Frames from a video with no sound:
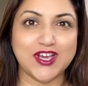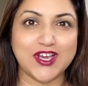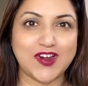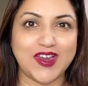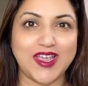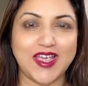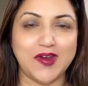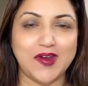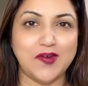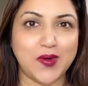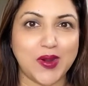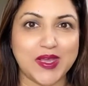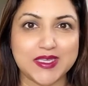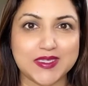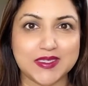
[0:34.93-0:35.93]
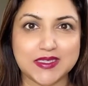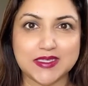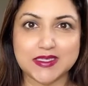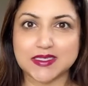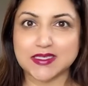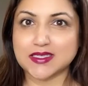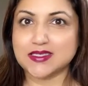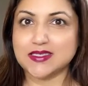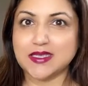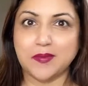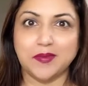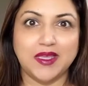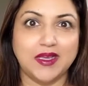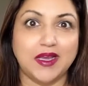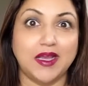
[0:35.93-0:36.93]
curry and rice is
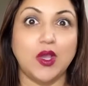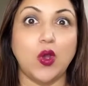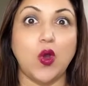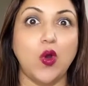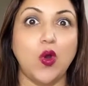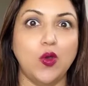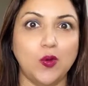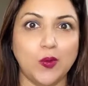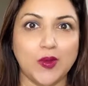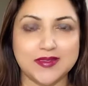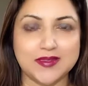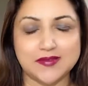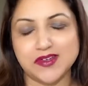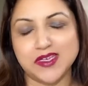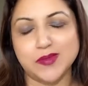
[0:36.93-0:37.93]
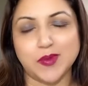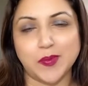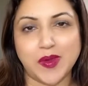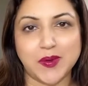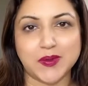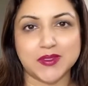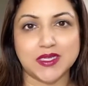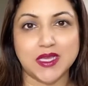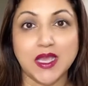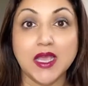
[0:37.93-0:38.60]
something I always dream about.